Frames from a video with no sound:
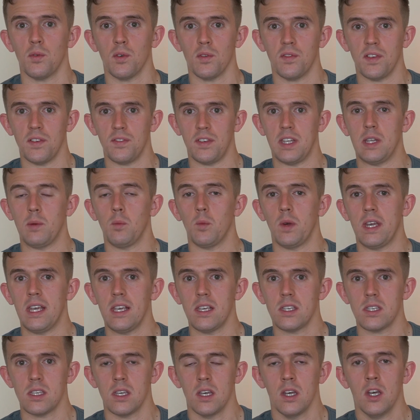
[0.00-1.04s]
for 15
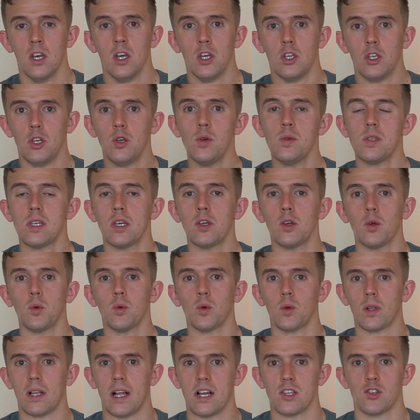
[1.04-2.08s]
weeks using
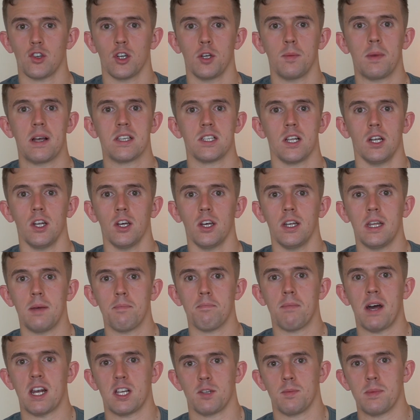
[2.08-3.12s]
Google Classroom as a learning
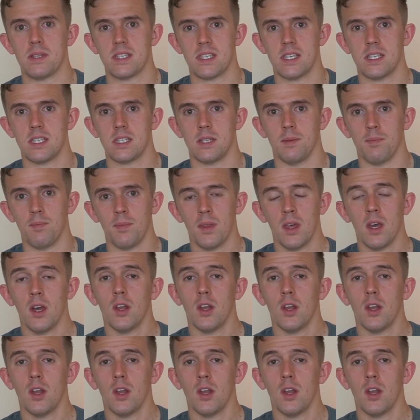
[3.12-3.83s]
management system.